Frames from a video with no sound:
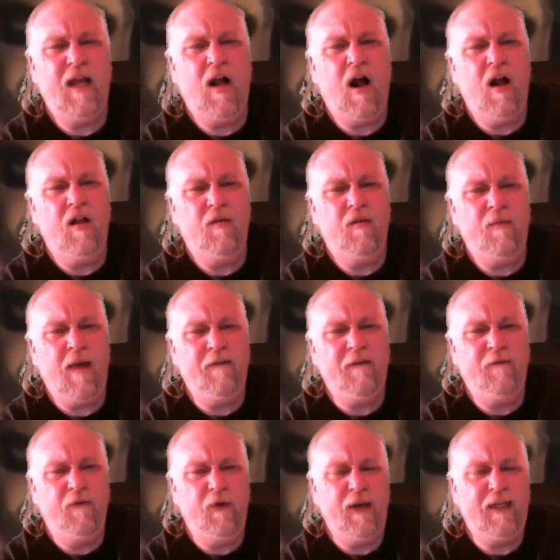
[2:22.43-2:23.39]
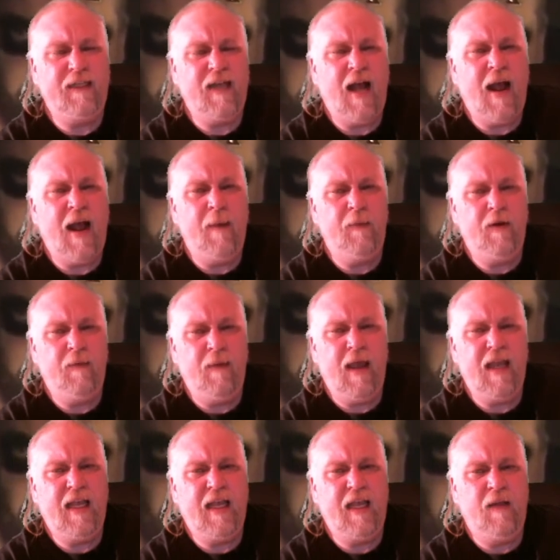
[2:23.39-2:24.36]
all of my free time to
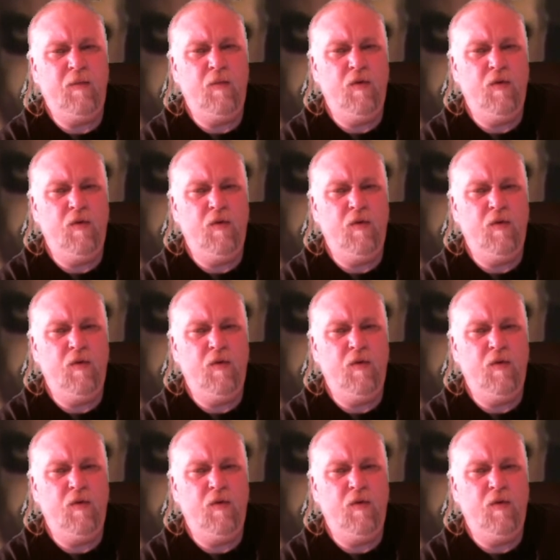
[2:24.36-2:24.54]
making